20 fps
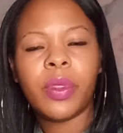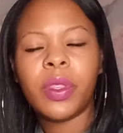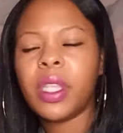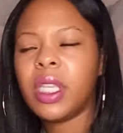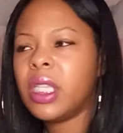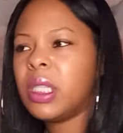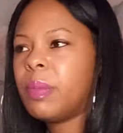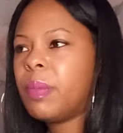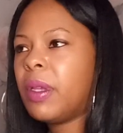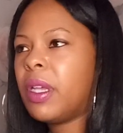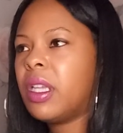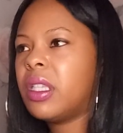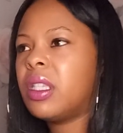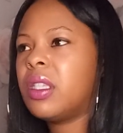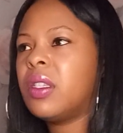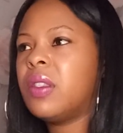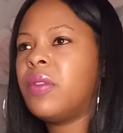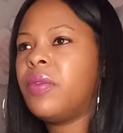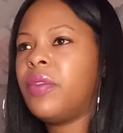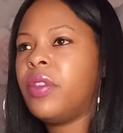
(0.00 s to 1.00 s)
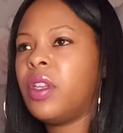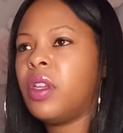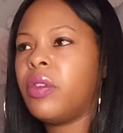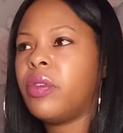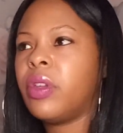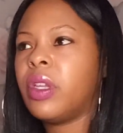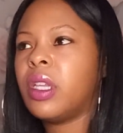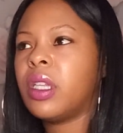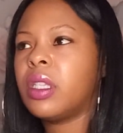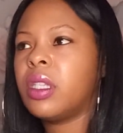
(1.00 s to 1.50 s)
This person's
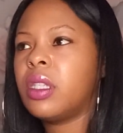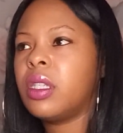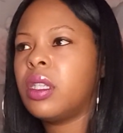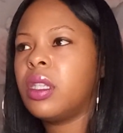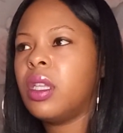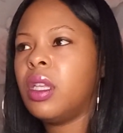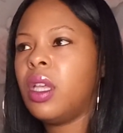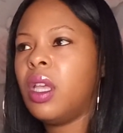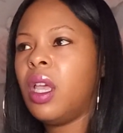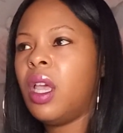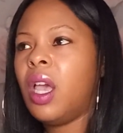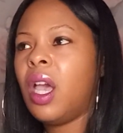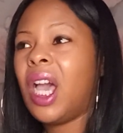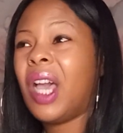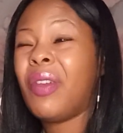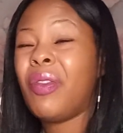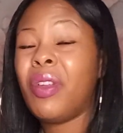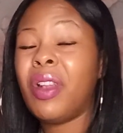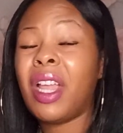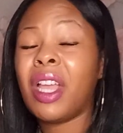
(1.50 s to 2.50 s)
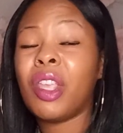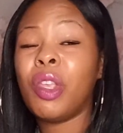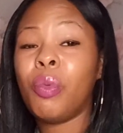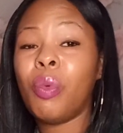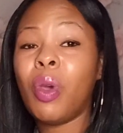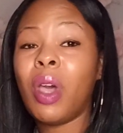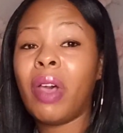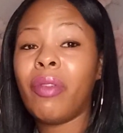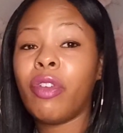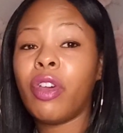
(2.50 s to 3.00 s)
furious. I feel like you
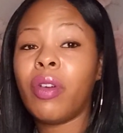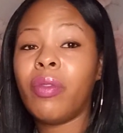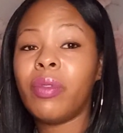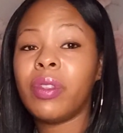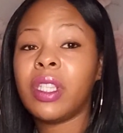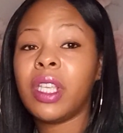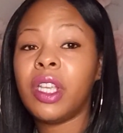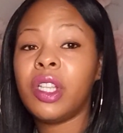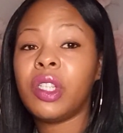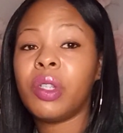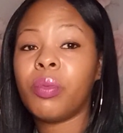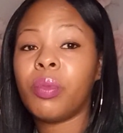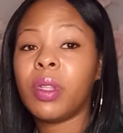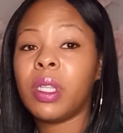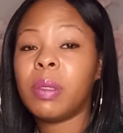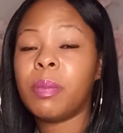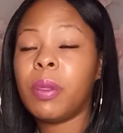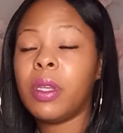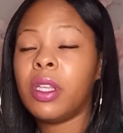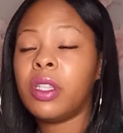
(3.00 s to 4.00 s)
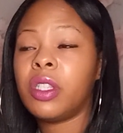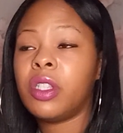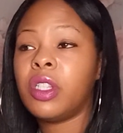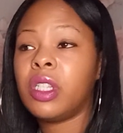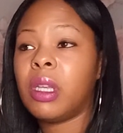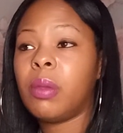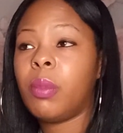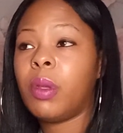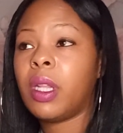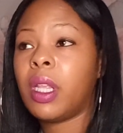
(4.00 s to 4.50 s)
will have a conversation with this person,
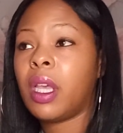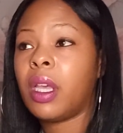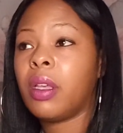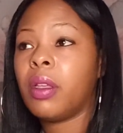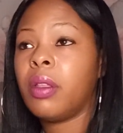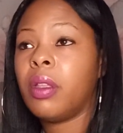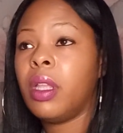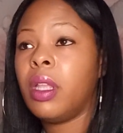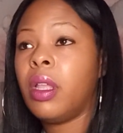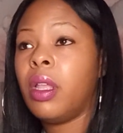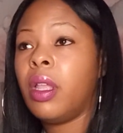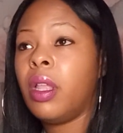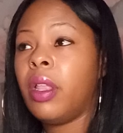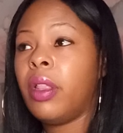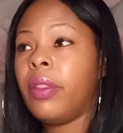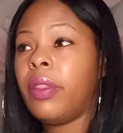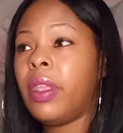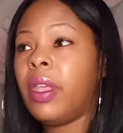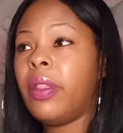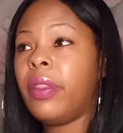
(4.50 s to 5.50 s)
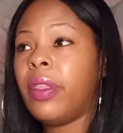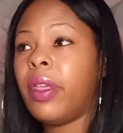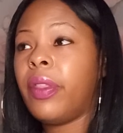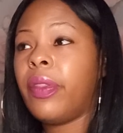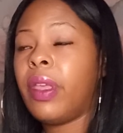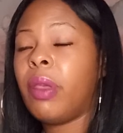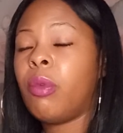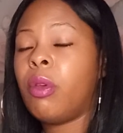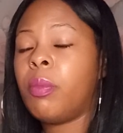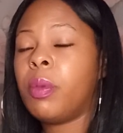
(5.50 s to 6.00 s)
Gemini.
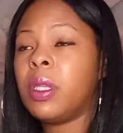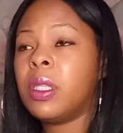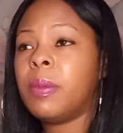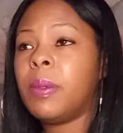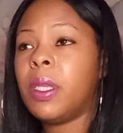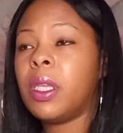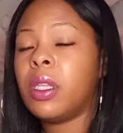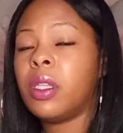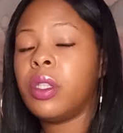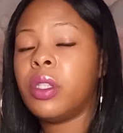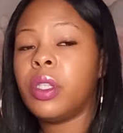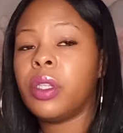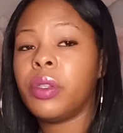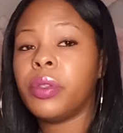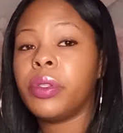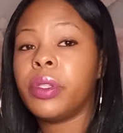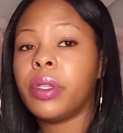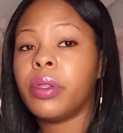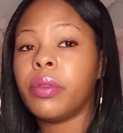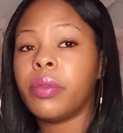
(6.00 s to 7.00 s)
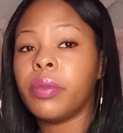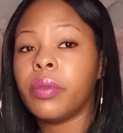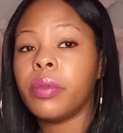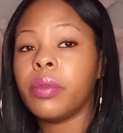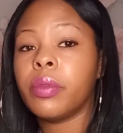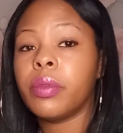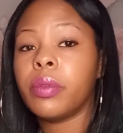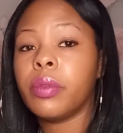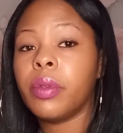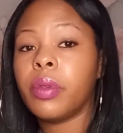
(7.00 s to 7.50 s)
They will be speaking to you soon.
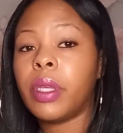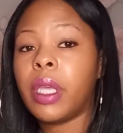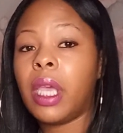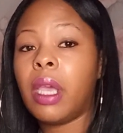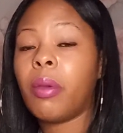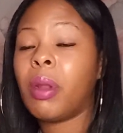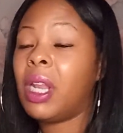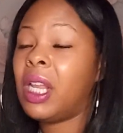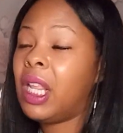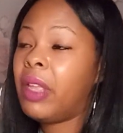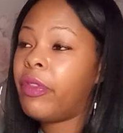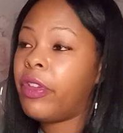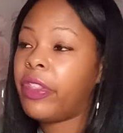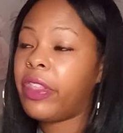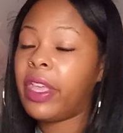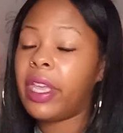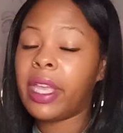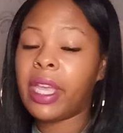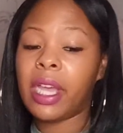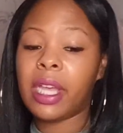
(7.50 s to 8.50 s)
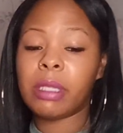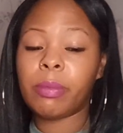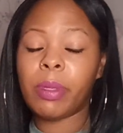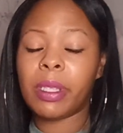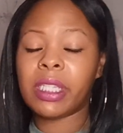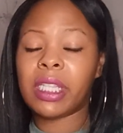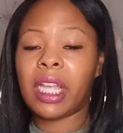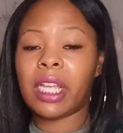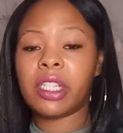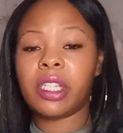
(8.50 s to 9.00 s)
Okay, I'm going to leave it there, guys.
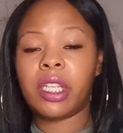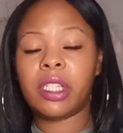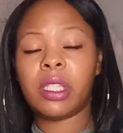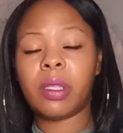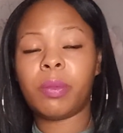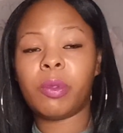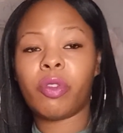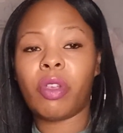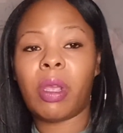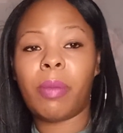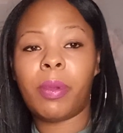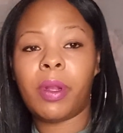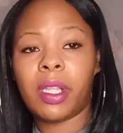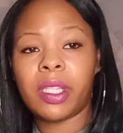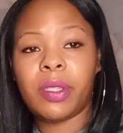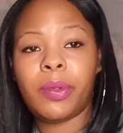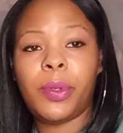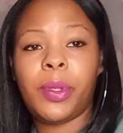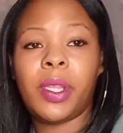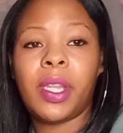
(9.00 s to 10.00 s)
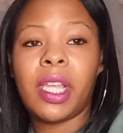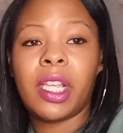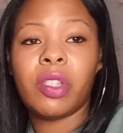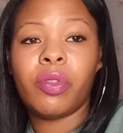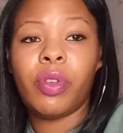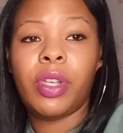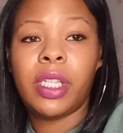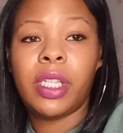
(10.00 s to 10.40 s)
Please like, share, subscribe, and I'll see you in the next